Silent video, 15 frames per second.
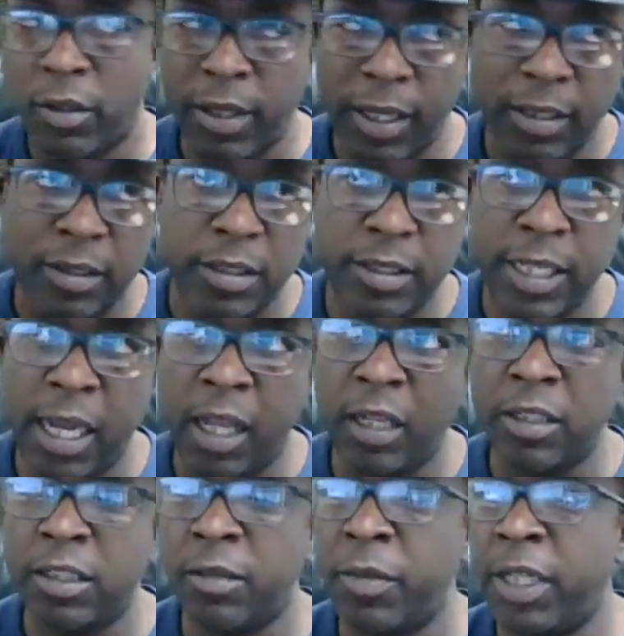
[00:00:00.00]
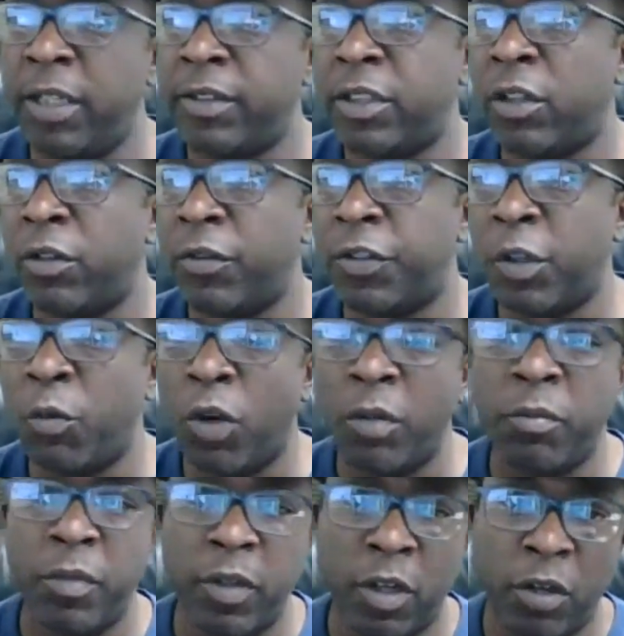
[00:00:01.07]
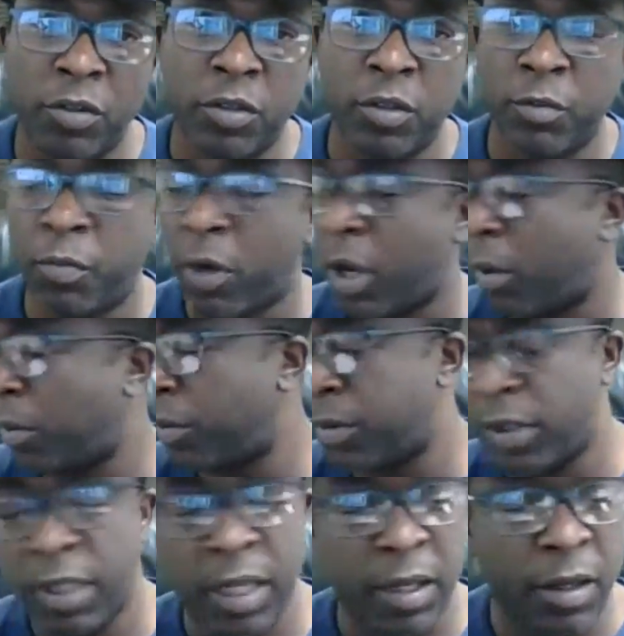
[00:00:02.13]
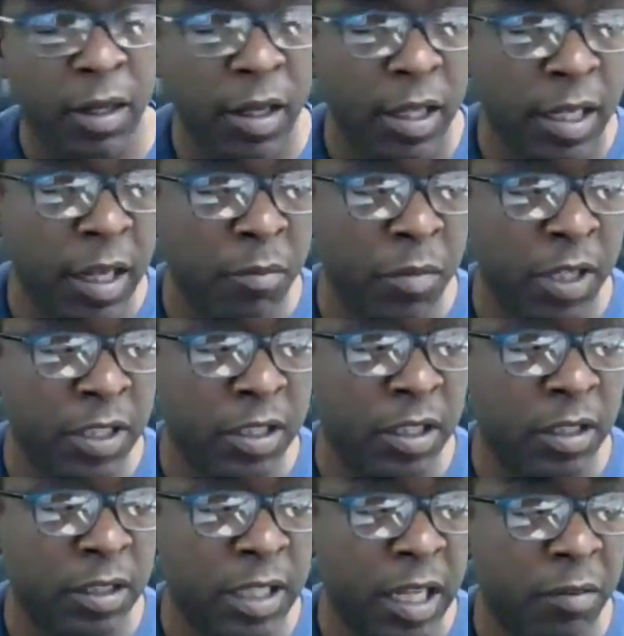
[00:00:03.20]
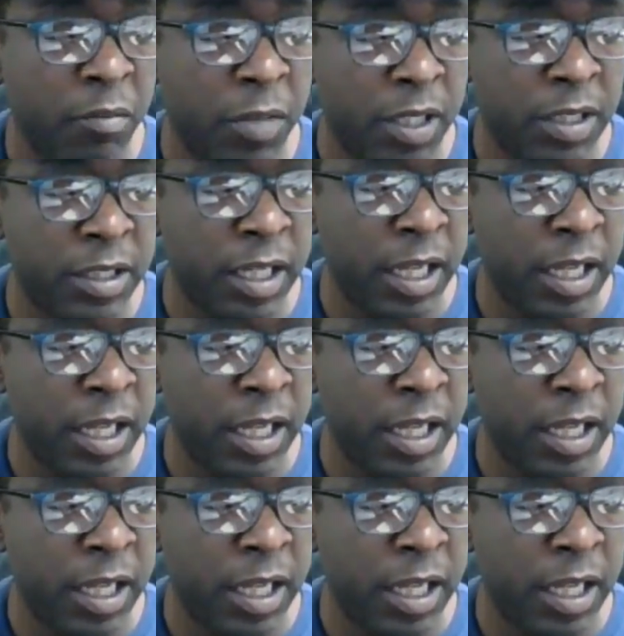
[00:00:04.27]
yeah, it's a challenge. I mean, so if someone goes through problems and they miss a they miss